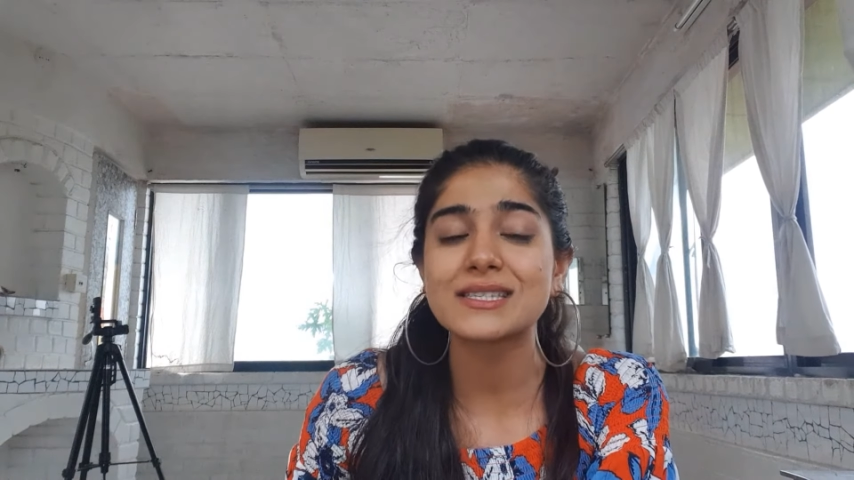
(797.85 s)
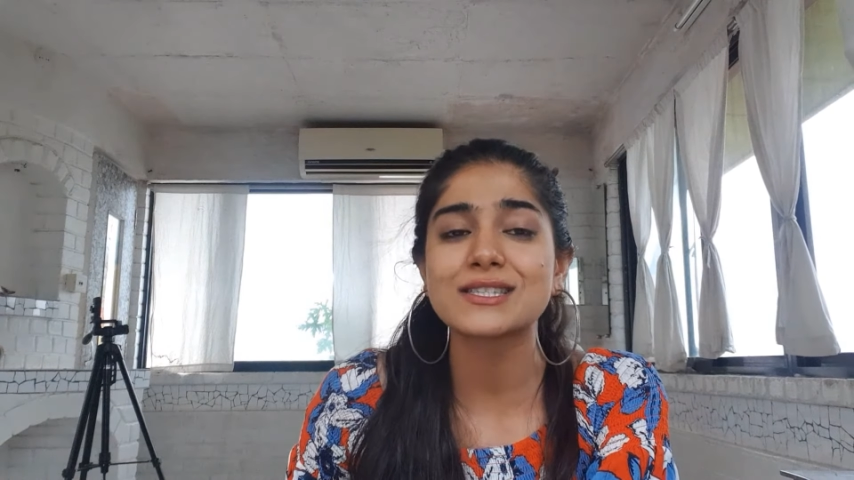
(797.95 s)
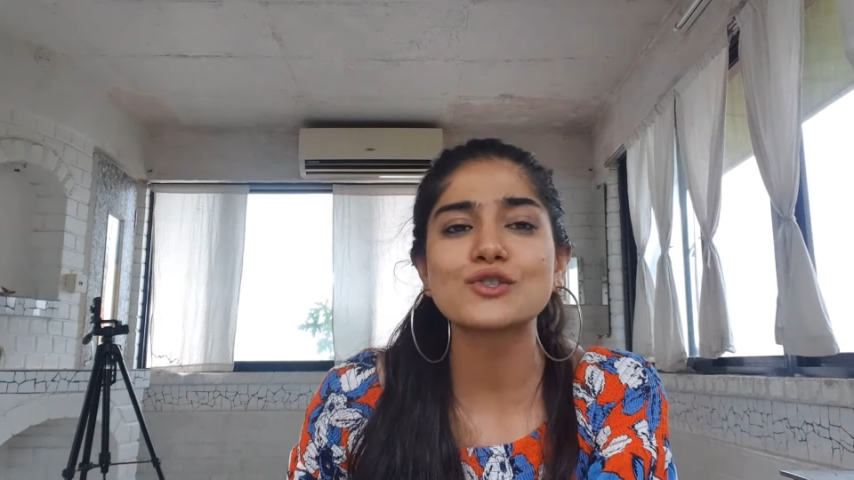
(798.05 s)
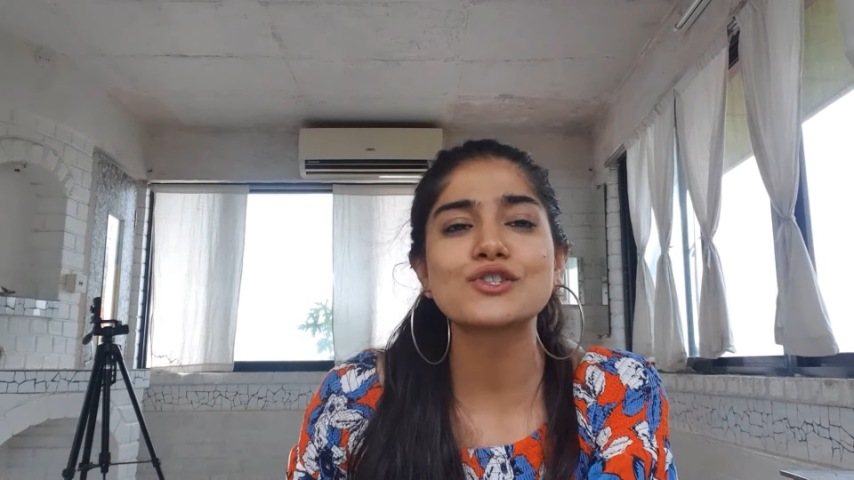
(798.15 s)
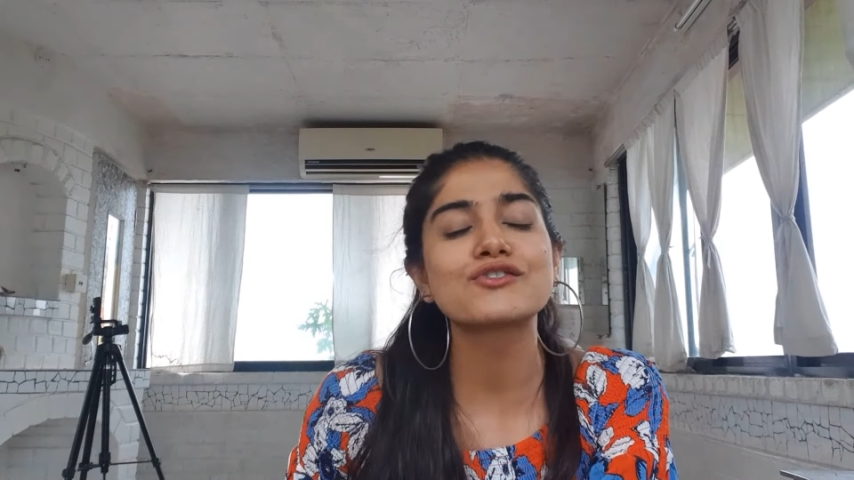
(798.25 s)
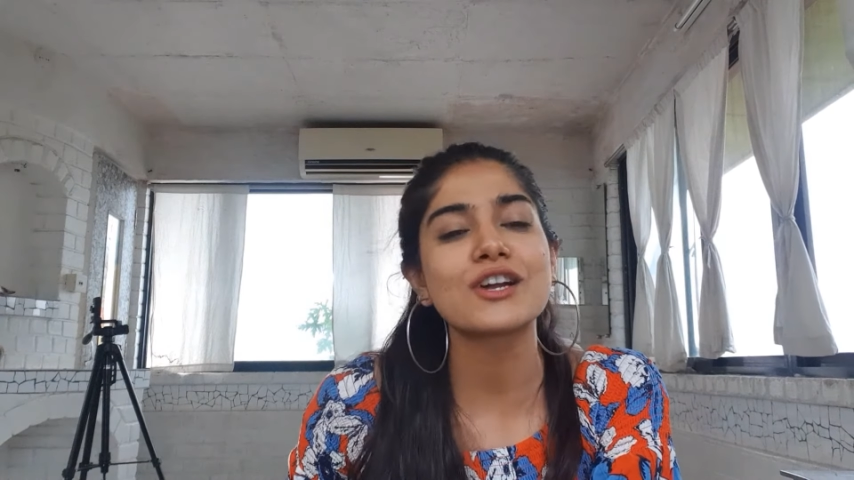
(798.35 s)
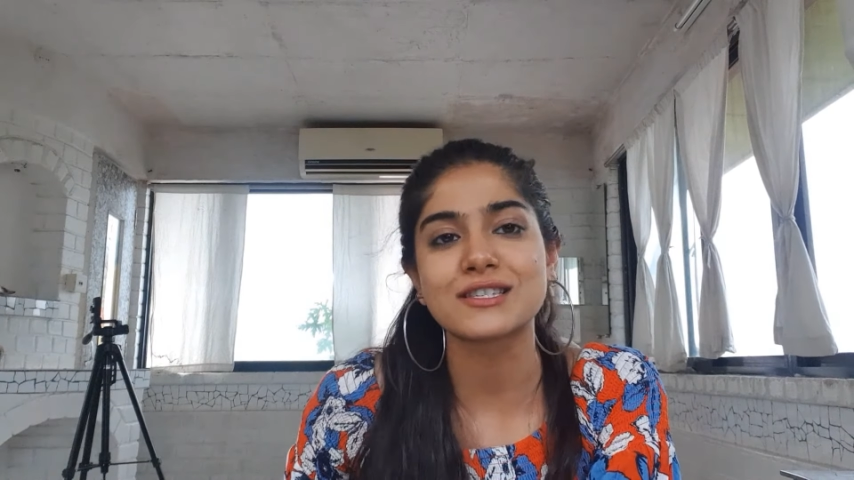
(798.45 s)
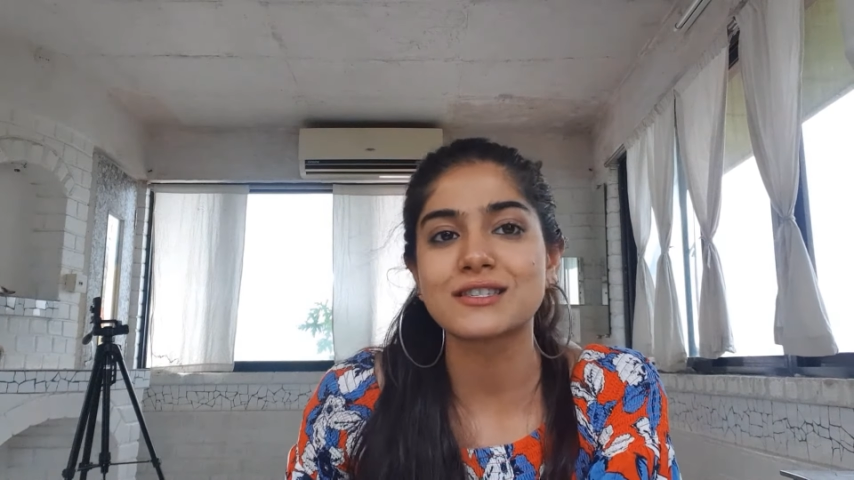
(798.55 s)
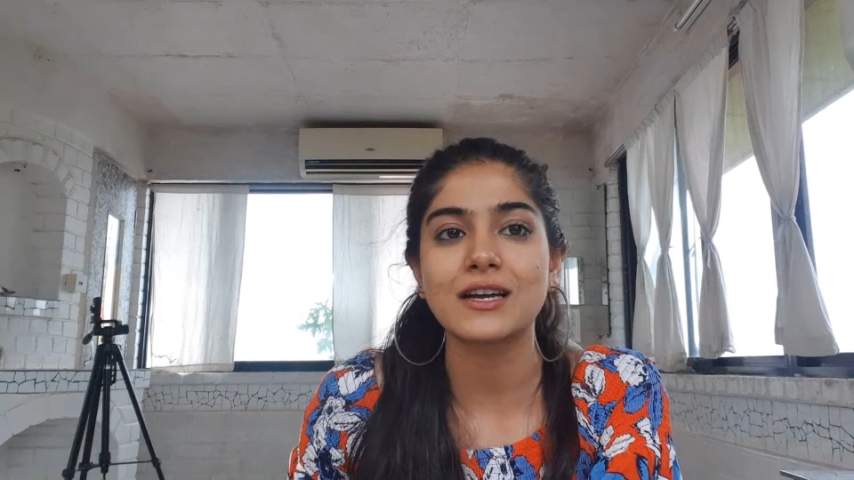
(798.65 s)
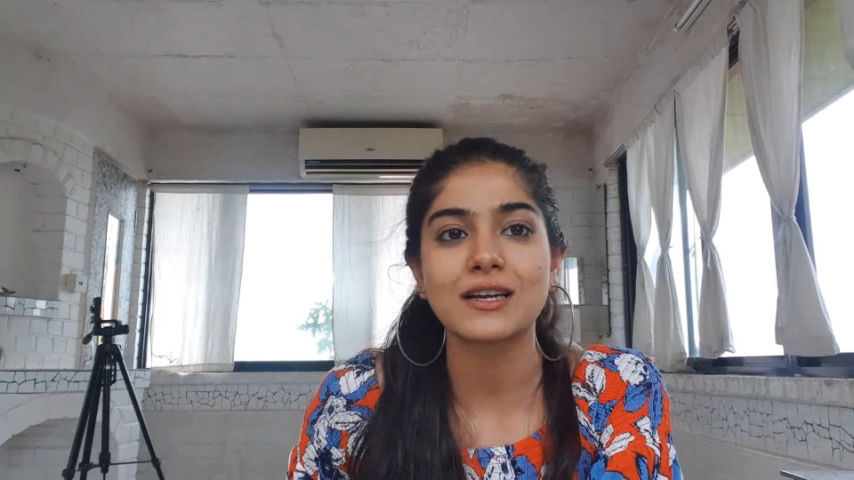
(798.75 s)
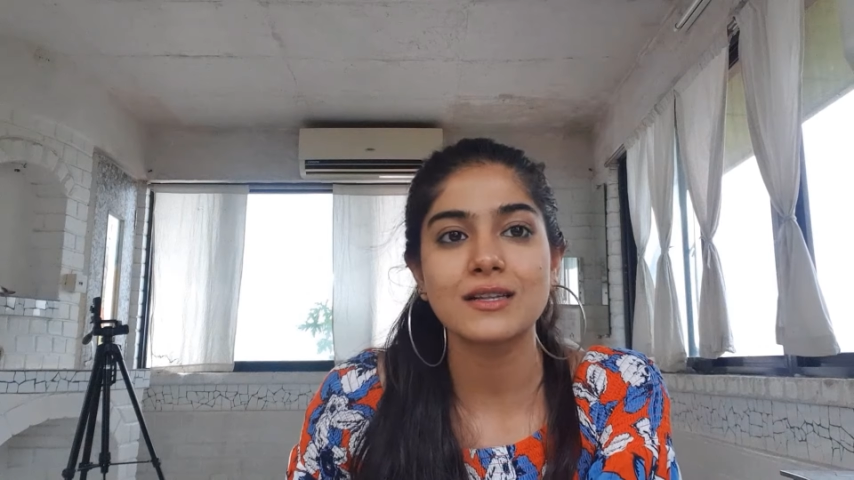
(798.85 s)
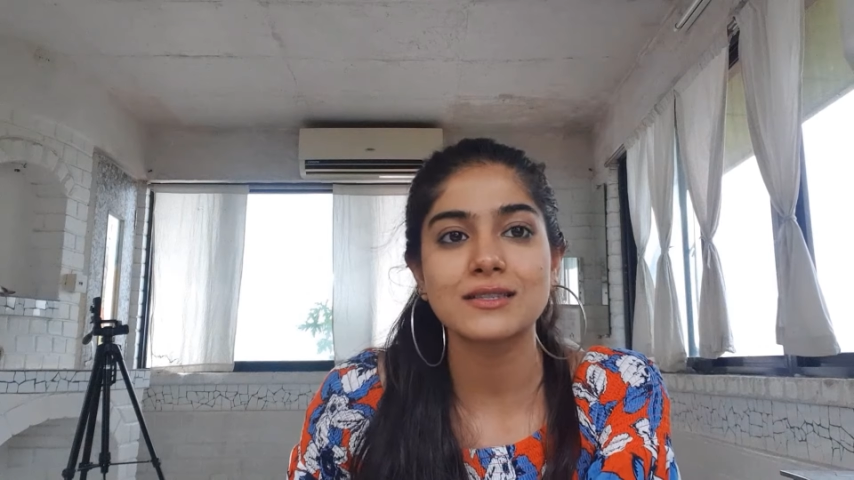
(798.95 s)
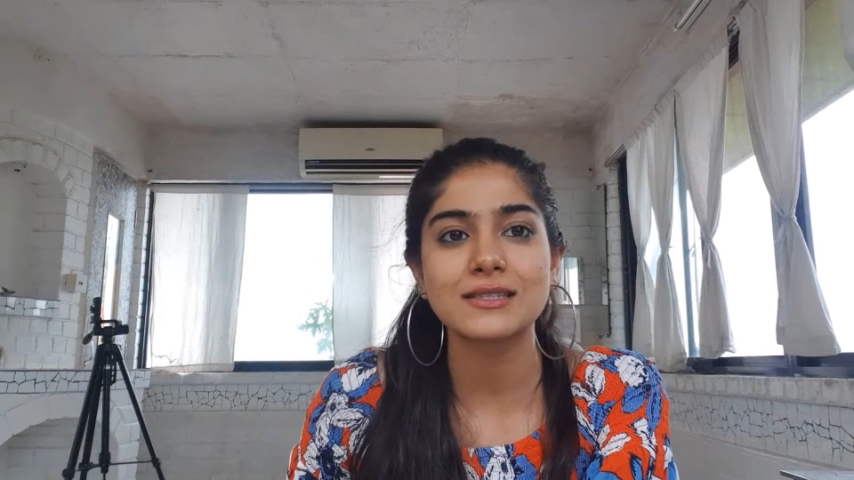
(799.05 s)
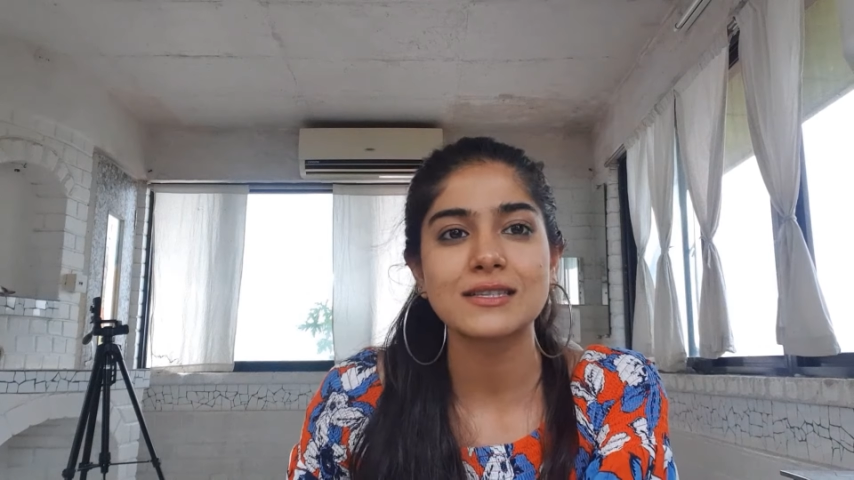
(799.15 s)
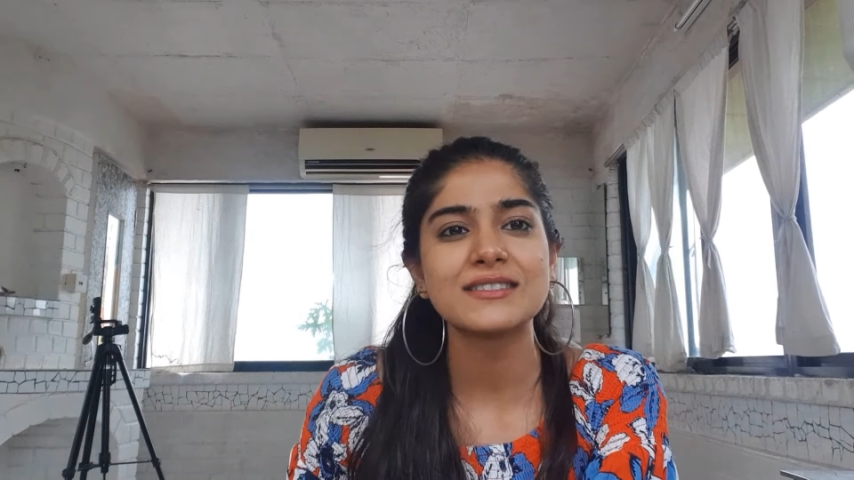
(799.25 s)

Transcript: us to trust our guts,